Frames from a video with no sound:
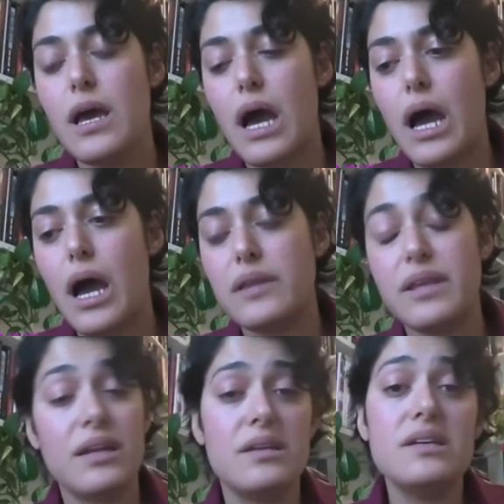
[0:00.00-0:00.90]

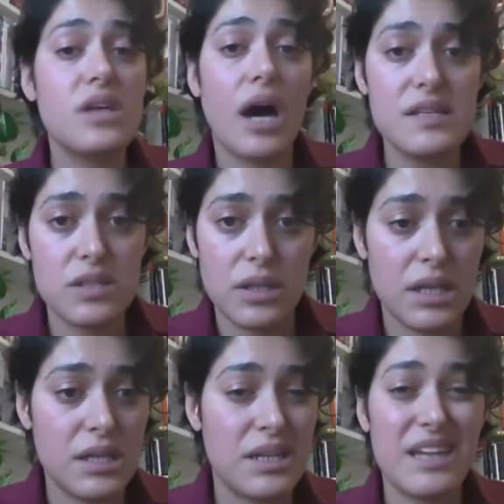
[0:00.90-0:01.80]
that it is
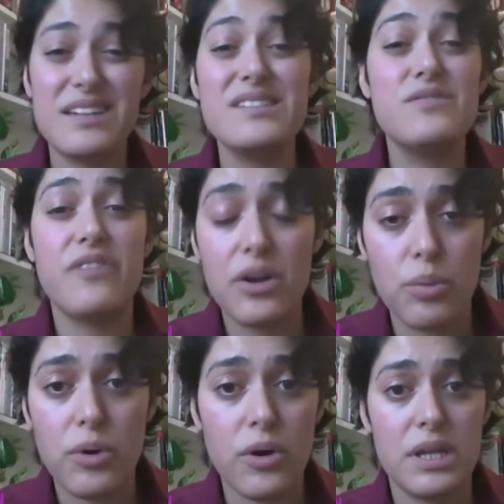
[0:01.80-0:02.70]
isolated and it is
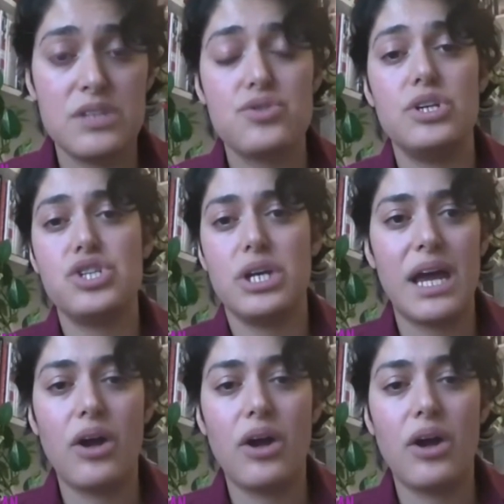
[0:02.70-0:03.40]
vulnerable in its region.